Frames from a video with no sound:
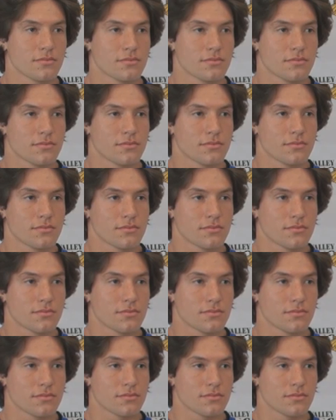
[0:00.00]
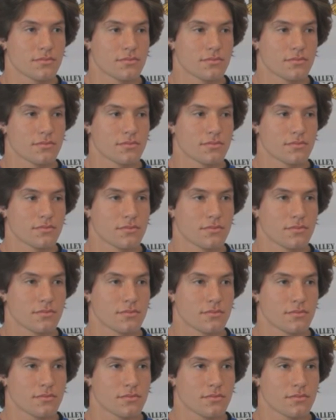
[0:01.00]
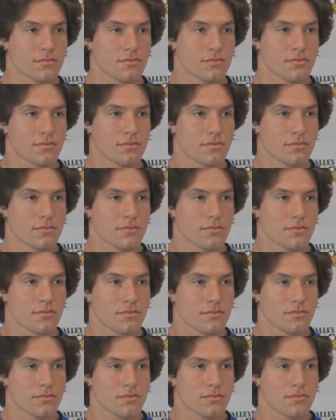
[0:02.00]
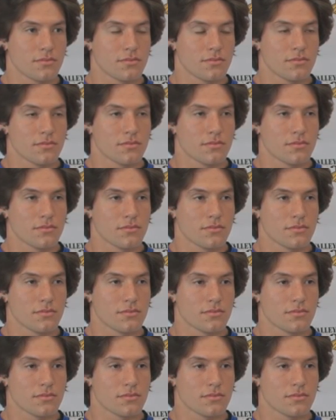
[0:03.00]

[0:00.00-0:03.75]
This person isn't speaking.